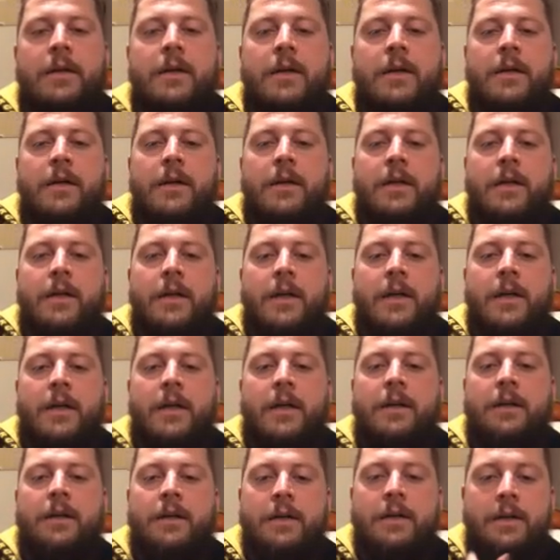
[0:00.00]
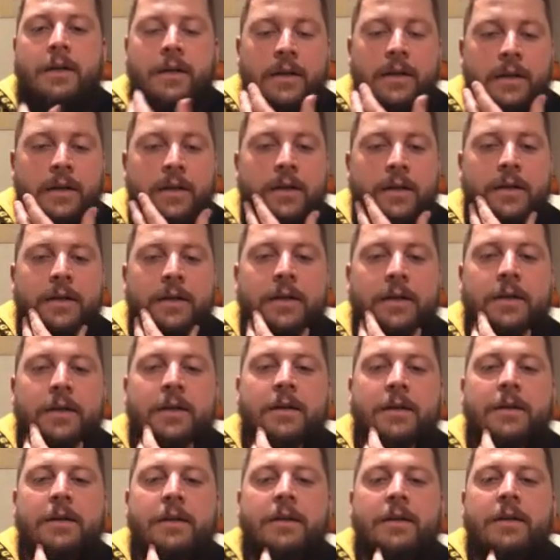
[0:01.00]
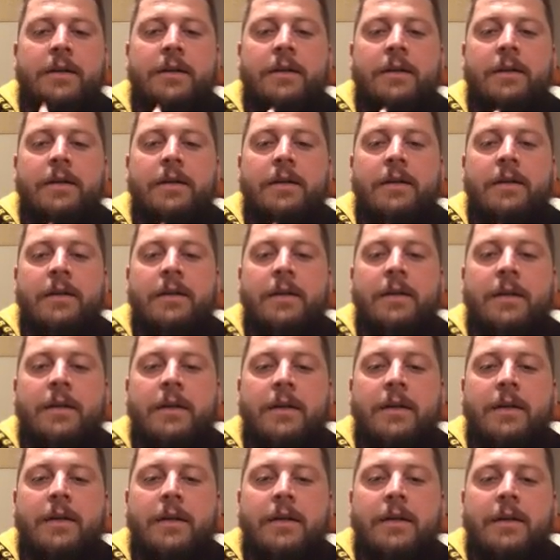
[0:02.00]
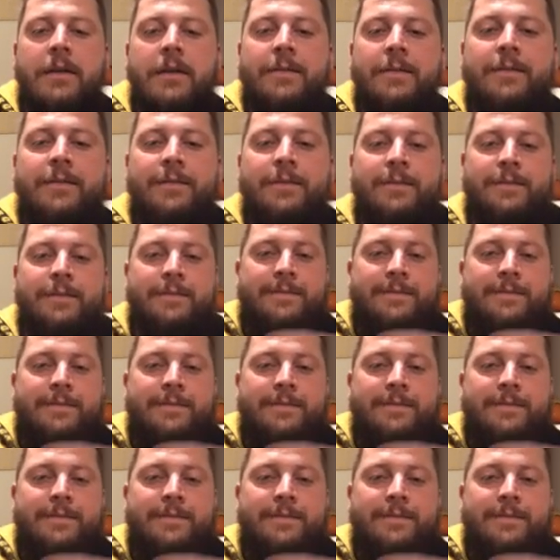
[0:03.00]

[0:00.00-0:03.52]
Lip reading: [no speech]